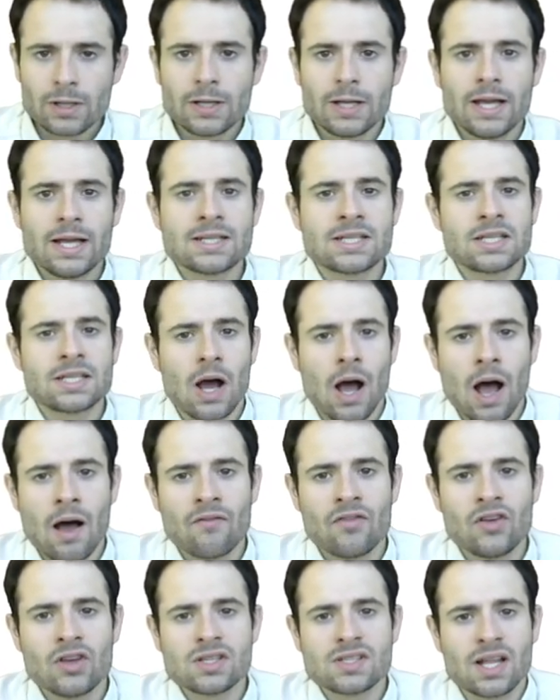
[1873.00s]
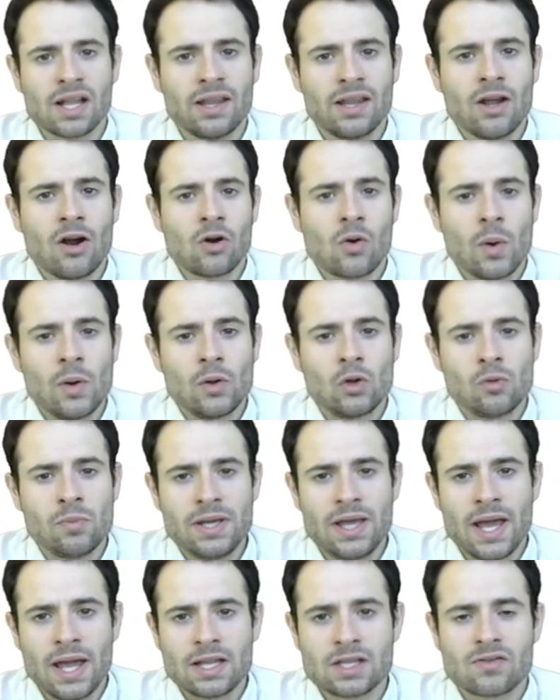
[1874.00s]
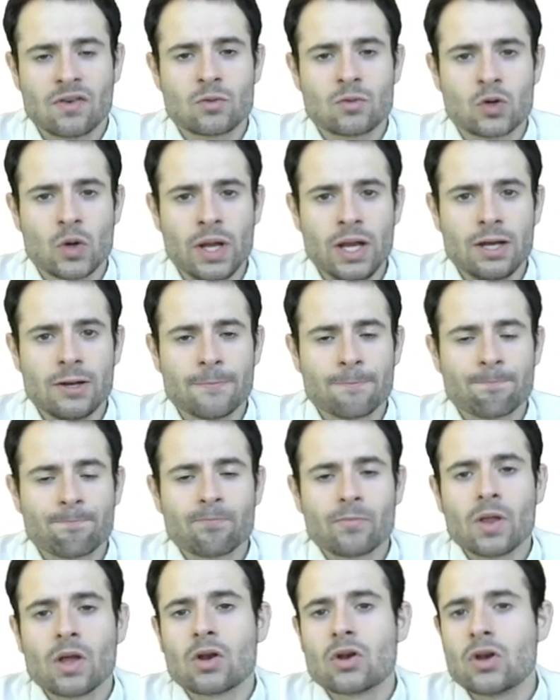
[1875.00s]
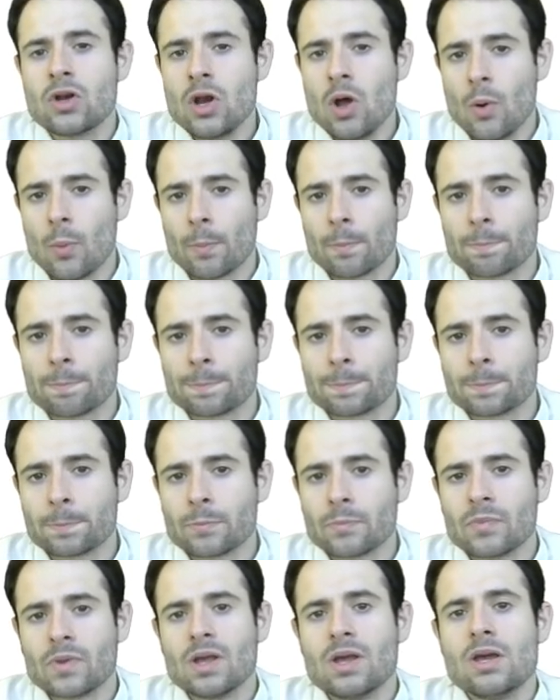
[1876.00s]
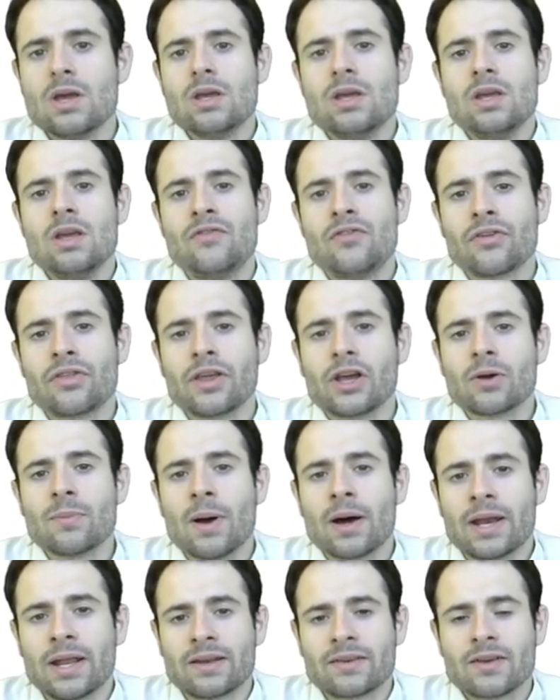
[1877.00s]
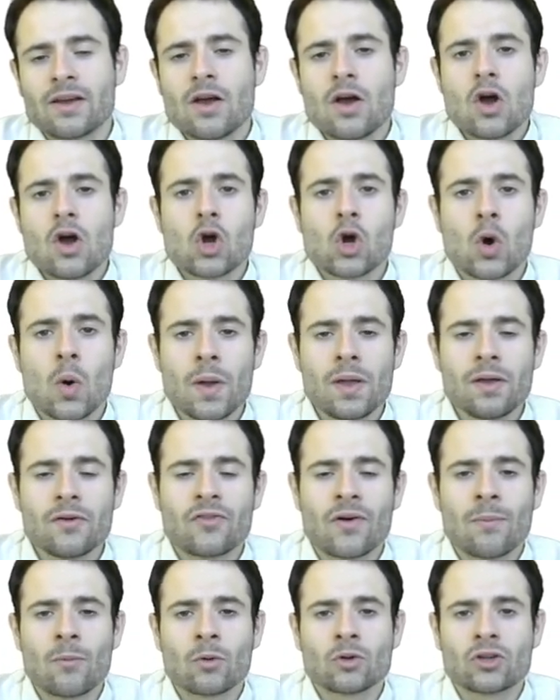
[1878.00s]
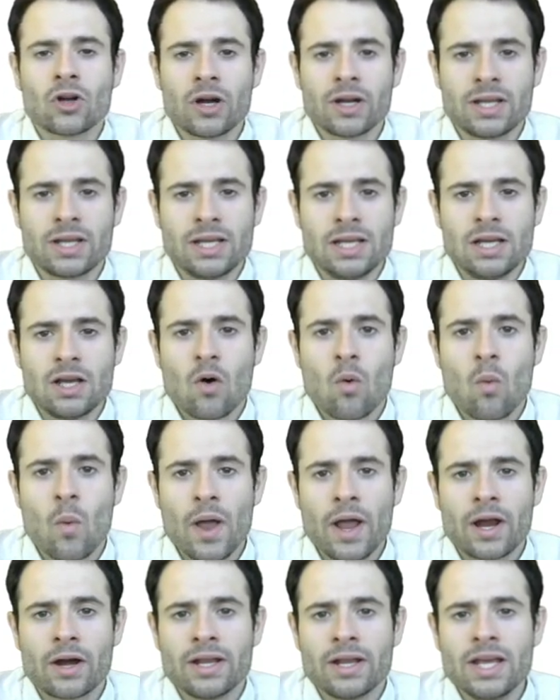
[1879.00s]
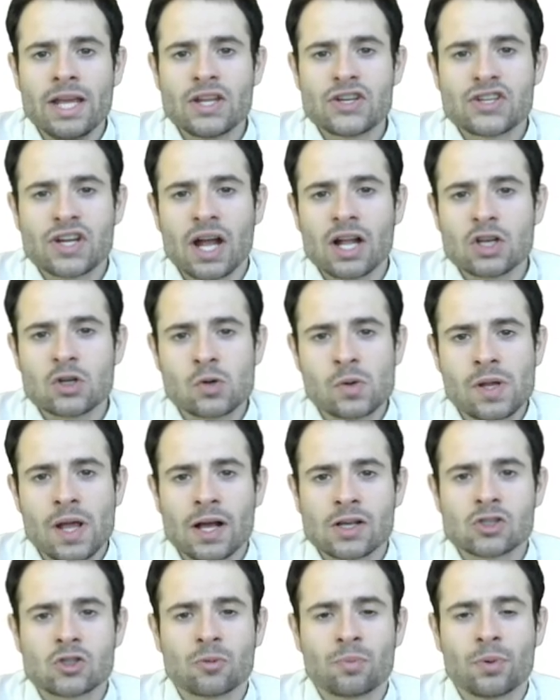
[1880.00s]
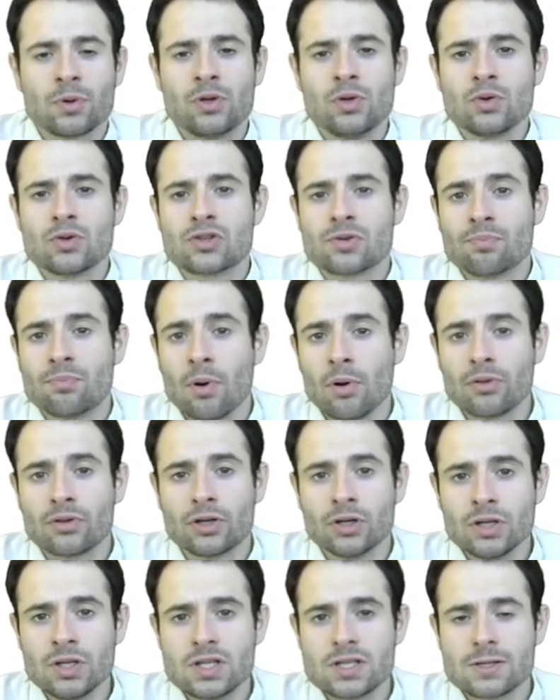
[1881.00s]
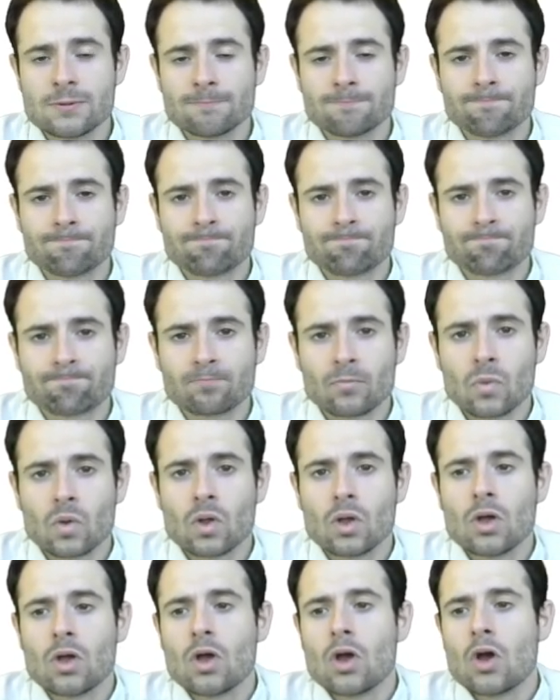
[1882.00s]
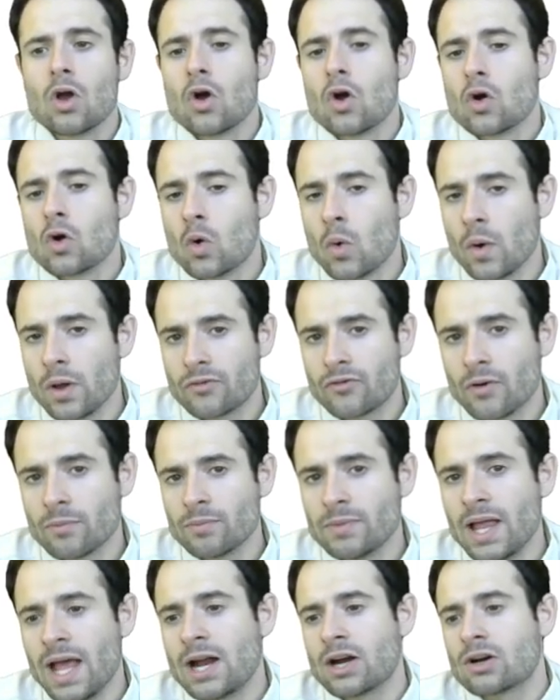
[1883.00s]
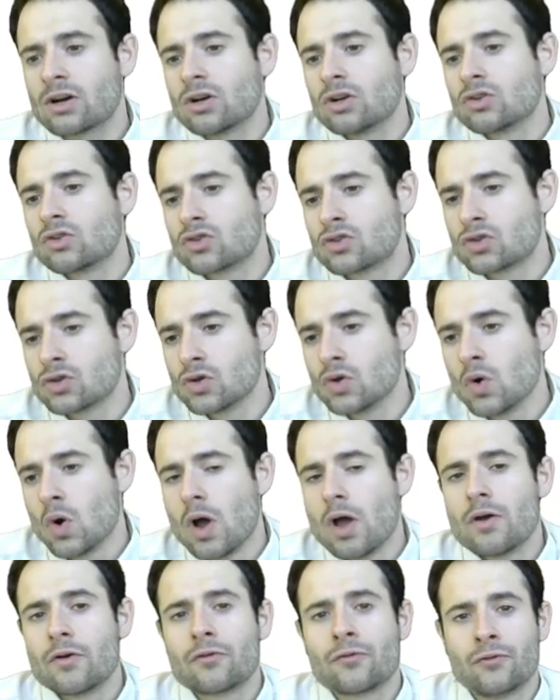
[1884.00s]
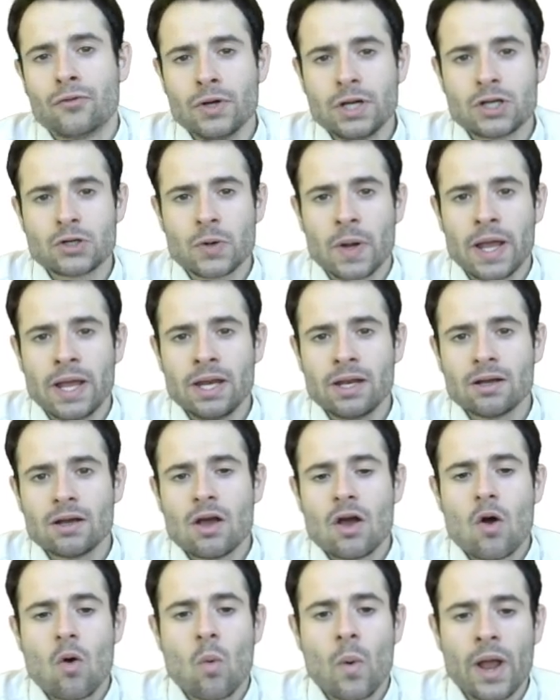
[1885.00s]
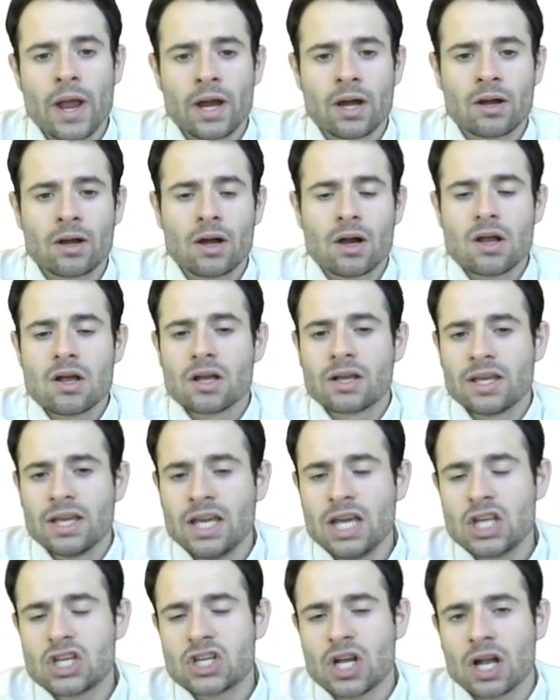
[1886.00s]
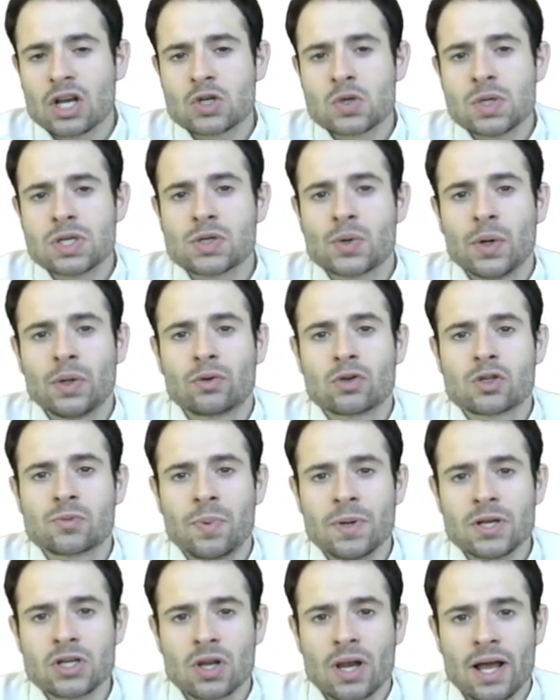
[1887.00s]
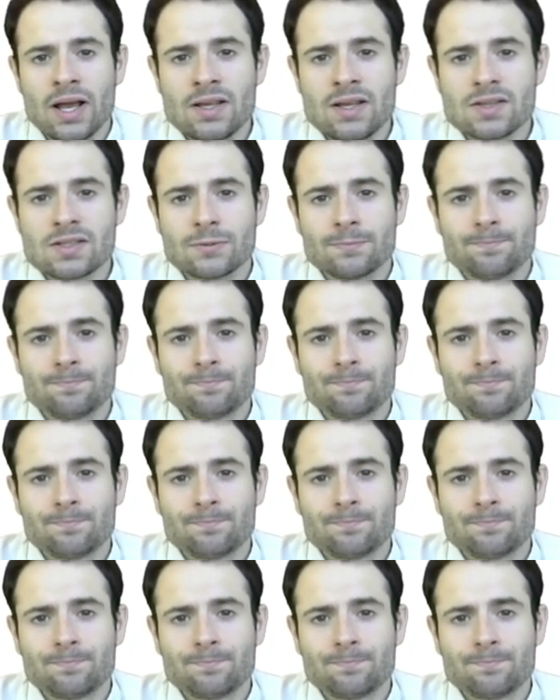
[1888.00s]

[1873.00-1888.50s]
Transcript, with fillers: Is it obvious that there are going to be gains from trade? No. If you think about it, going from autarky, where each country has to produce both goods, going from there to free trade, where each country is going to specialize,